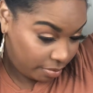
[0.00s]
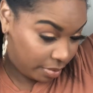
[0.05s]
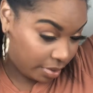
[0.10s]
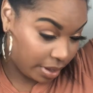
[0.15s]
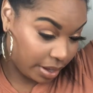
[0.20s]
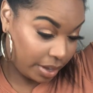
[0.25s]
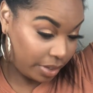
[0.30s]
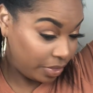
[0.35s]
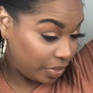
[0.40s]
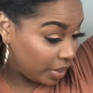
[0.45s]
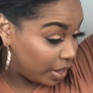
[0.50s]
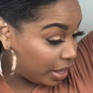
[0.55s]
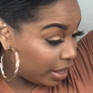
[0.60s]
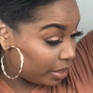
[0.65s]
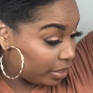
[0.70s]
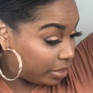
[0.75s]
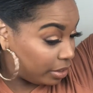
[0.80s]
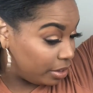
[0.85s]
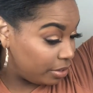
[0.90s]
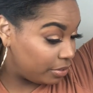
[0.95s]
like
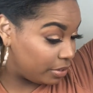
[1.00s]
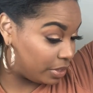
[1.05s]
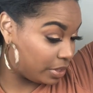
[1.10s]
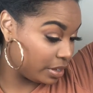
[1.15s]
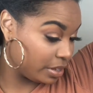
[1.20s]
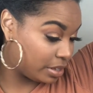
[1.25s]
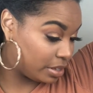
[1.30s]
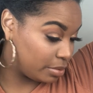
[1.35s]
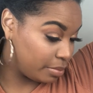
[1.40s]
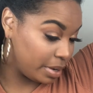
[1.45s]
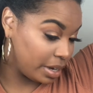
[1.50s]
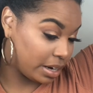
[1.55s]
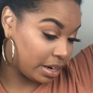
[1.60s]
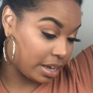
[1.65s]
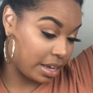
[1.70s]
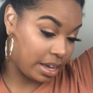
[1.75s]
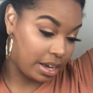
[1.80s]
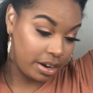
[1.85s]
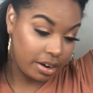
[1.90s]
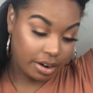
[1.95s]
that, leaving this amount of
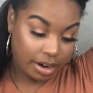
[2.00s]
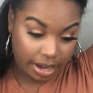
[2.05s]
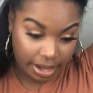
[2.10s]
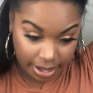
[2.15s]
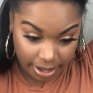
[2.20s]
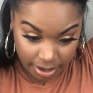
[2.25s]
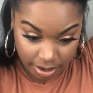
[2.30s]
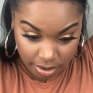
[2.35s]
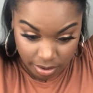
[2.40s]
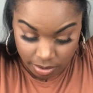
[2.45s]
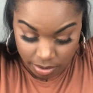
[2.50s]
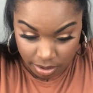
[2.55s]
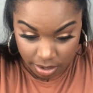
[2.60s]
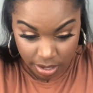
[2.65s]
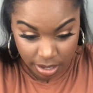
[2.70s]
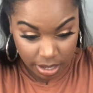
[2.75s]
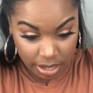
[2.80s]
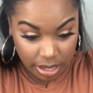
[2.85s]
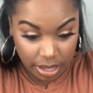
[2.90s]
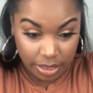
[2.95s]
hair out,
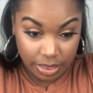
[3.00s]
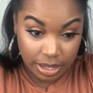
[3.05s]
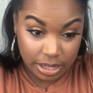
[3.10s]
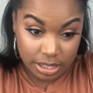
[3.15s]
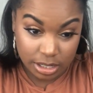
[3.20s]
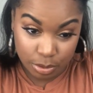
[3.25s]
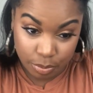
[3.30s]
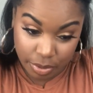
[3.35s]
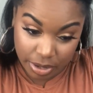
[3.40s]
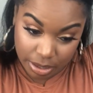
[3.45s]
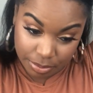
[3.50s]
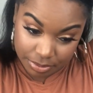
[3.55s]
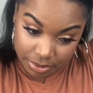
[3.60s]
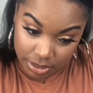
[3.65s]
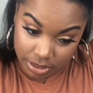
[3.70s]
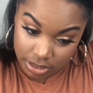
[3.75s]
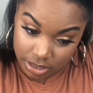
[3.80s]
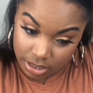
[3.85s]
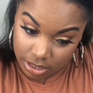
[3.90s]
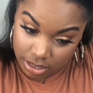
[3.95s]
and then I just pop
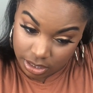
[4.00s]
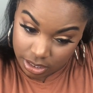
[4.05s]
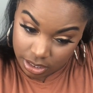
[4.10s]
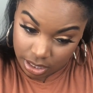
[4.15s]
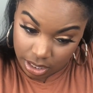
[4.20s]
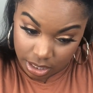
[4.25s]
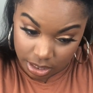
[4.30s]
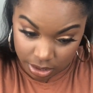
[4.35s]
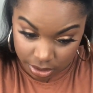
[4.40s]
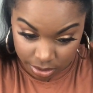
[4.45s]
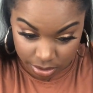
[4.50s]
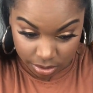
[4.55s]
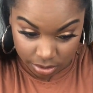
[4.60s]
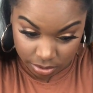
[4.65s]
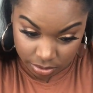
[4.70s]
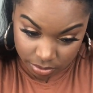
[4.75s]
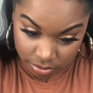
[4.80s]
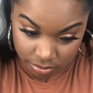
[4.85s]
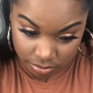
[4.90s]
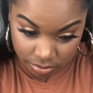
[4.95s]
this in a little